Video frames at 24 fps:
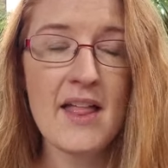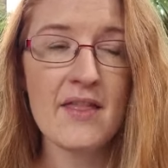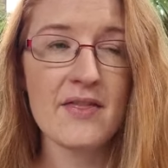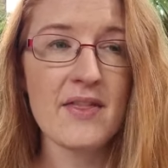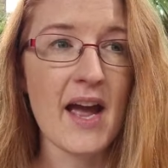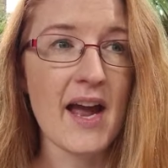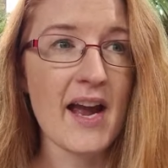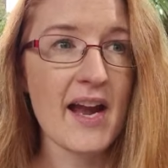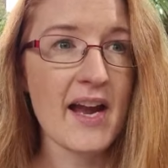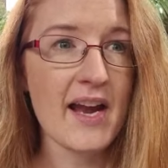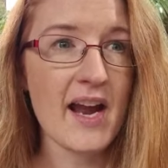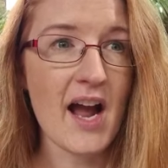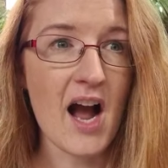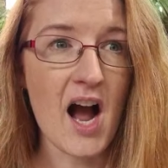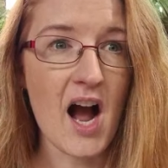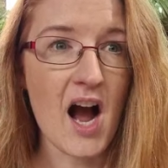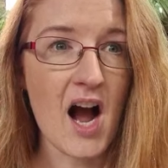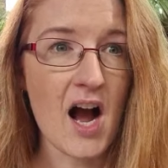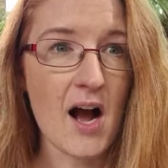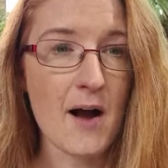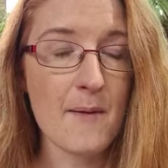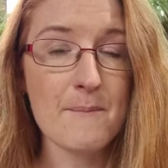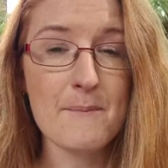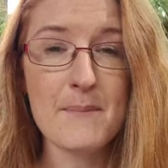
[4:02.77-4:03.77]
They
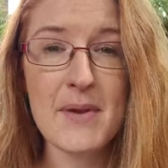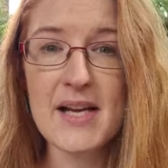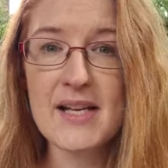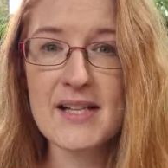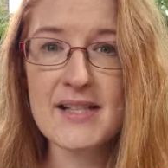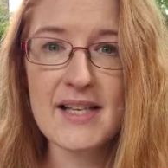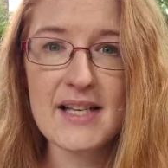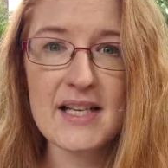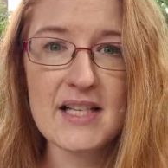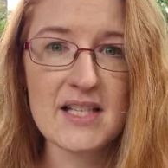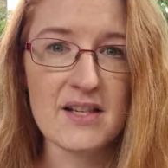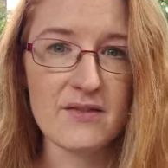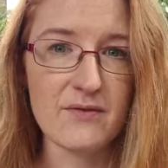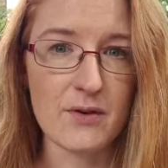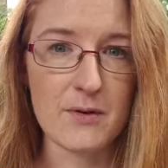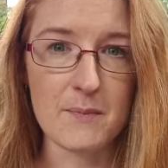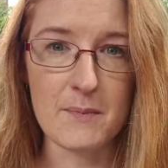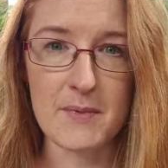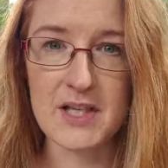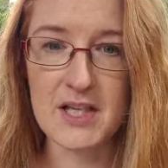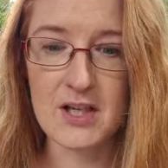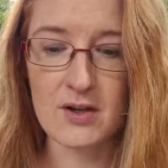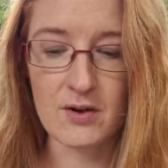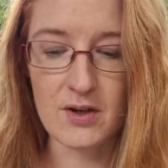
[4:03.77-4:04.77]
are mixing different
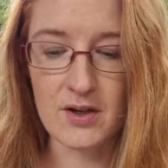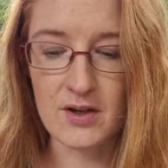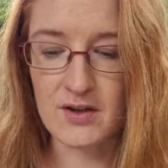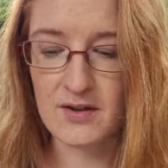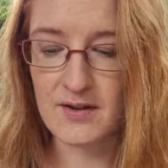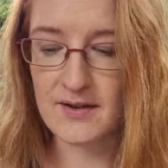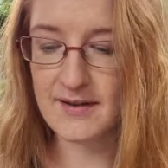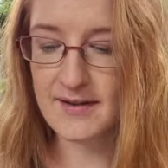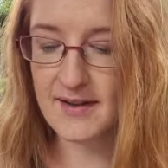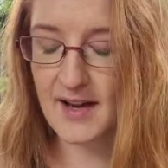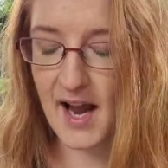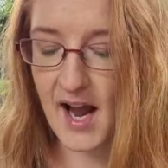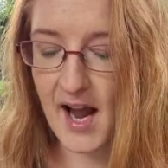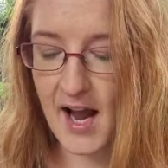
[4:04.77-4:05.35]
materials.